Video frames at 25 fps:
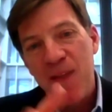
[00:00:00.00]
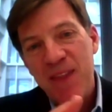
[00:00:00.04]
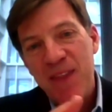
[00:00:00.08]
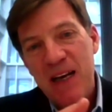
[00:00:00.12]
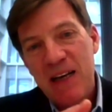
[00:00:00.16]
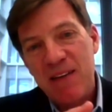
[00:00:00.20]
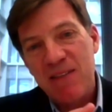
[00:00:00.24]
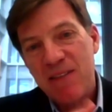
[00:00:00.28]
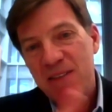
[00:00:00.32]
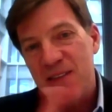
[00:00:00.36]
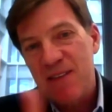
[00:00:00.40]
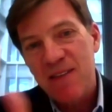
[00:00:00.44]
up on
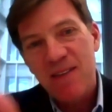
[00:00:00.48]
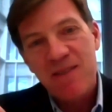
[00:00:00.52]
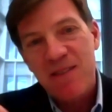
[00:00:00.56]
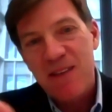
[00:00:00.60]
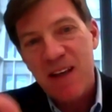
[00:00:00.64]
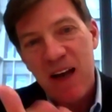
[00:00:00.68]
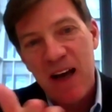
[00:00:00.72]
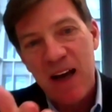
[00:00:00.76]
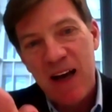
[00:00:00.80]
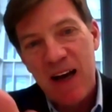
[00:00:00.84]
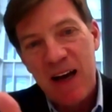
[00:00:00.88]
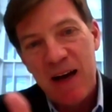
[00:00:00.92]

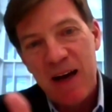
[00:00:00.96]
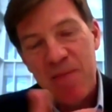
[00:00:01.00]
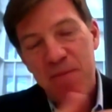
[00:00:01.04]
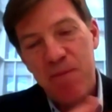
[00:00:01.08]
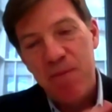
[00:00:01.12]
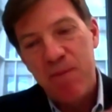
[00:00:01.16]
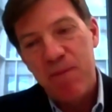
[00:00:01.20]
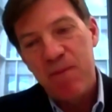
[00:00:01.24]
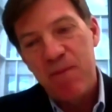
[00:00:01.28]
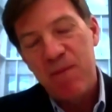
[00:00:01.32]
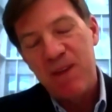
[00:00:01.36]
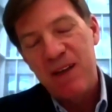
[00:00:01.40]
this
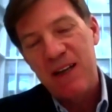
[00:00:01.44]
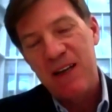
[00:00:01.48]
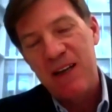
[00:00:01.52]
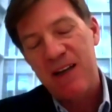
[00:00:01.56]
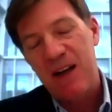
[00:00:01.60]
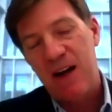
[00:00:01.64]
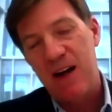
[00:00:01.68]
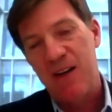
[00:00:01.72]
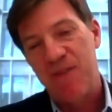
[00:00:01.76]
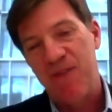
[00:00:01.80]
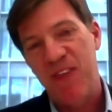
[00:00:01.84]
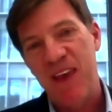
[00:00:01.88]
kind
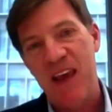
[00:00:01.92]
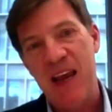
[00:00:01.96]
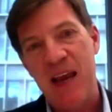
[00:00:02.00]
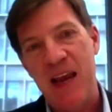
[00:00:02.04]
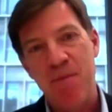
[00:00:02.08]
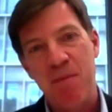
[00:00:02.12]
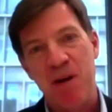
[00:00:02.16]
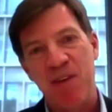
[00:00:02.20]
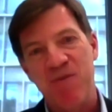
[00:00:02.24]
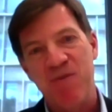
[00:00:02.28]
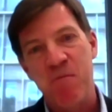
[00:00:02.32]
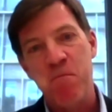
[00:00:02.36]
of
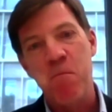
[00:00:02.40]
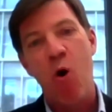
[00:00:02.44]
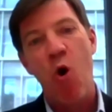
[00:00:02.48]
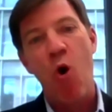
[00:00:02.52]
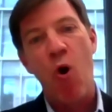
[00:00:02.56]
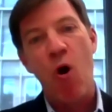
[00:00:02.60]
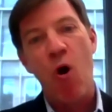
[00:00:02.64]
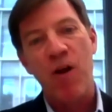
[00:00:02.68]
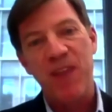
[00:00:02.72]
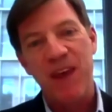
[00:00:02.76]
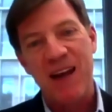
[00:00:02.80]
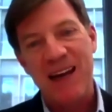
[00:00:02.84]
theme of
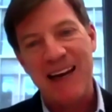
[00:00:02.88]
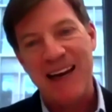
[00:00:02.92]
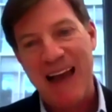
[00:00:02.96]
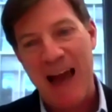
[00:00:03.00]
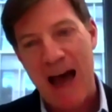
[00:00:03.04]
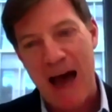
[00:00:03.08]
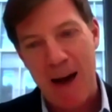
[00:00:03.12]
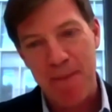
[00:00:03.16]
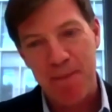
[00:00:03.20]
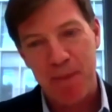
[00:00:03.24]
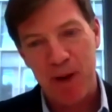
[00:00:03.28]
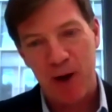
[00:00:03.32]
more than
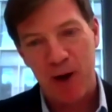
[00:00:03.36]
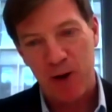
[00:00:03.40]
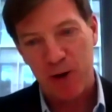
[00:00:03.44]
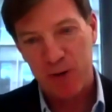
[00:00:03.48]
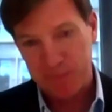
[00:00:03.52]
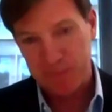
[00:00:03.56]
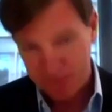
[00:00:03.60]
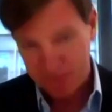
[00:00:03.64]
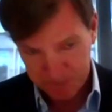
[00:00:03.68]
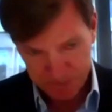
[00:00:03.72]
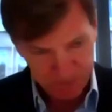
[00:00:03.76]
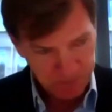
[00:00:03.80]

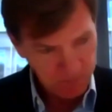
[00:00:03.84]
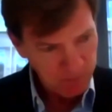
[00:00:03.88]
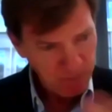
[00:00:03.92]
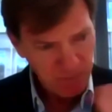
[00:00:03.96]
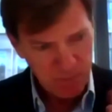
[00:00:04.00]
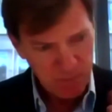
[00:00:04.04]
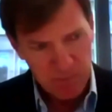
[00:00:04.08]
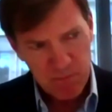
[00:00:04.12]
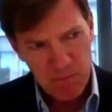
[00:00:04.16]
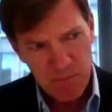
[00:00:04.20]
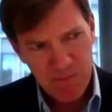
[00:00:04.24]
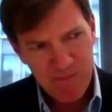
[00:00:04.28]
capital,
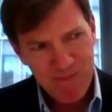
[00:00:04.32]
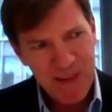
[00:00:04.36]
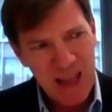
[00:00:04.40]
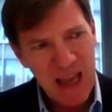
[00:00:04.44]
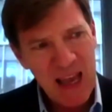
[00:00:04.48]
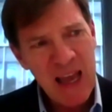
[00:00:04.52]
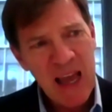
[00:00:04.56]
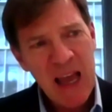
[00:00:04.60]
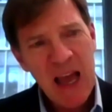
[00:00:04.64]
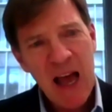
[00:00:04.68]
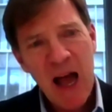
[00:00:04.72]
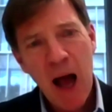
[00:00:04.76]

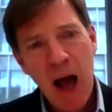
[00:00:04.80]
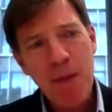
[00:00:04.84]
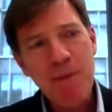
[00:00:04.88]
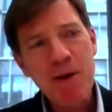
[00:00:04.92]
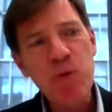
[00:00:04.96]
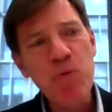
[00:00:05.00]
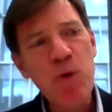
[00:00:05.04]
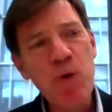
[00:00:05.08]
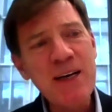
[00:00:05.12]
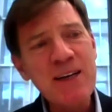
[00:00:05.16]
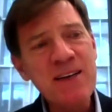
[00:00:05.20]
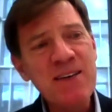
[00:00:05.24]
I
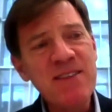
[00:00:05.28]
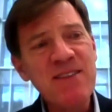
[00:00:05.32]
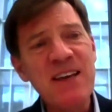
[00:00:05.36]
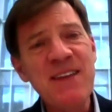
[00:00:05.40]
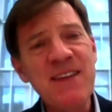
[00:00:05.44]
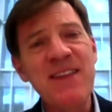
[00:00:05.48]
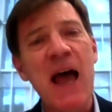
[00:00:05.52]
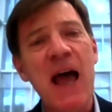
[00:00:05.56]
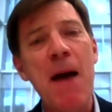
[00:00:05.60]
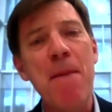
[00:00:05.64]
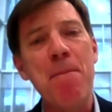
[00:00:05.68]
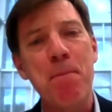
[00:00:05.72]
mean, what is
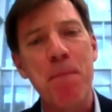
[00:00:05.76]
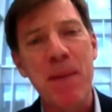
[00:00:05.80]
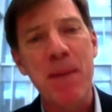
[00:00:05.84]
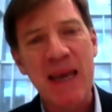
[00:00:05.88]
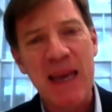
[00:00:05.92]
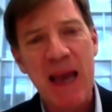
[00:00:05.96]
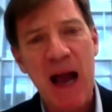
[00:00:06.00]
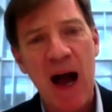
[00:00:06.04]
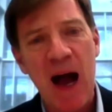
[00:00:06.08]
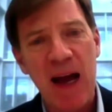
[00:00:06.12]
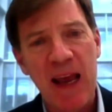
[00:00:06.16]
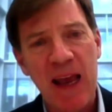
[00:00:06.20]
it that
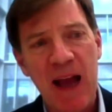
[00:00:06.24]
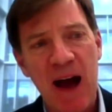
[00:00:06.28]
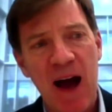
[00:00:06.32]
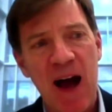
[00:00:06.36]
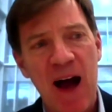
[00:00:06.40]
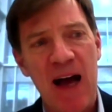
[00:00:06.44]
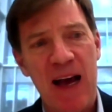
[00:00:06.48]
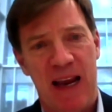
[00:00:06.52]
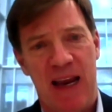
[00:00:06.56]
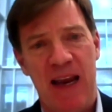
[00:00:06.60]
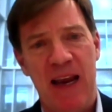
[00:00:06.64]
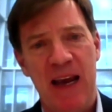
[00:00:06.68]

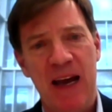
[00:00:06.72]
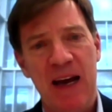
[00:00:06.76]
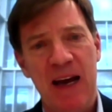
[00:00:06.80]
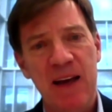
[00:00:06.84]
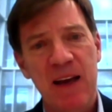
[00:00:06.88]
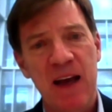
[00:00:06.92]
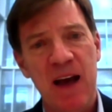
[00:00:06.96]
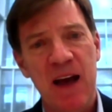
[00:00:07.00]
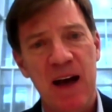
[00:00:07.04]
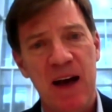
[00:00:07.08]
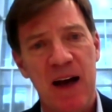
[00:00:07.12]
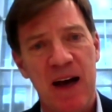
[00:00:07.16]
BII
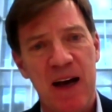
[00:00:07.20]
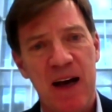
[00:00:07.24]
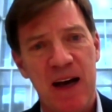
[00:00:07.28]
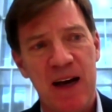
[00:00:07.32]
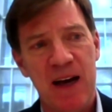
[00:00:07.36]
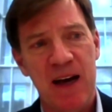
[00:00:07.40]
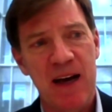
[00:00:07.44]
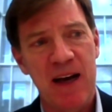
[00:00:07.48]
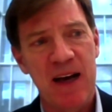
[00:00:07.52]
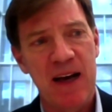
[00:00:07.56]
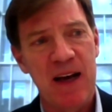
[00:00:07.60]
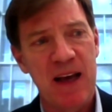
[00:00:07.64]

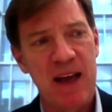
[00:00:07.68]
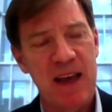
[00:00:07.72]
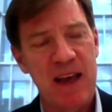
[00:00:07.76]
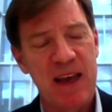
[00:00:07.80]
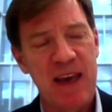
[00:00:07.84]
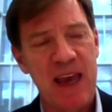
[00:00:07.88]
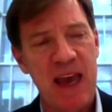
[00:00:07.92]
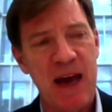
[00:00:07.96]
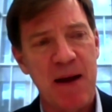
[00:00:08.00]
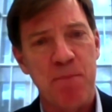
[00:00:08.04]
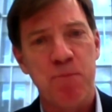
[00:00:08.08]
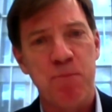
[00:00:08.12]

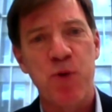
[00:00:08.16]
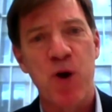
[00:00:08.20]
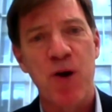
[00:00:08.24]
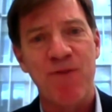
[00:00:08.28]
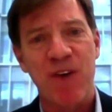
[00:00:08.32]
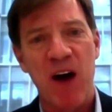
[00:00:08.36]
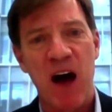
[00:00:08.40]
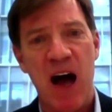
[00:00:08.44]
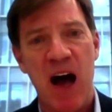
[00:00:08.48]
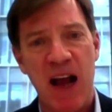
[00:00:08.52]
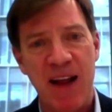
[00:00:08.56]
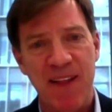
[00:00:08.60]
can
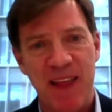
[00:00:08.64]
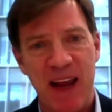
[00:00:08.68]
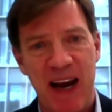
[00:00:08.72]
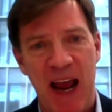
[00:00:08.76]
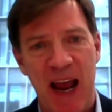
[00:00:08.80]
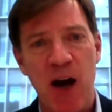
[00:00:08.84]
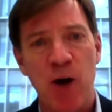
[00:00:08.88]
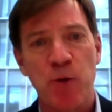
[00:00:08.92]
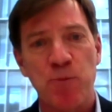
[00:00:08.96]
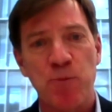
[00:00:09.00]
provide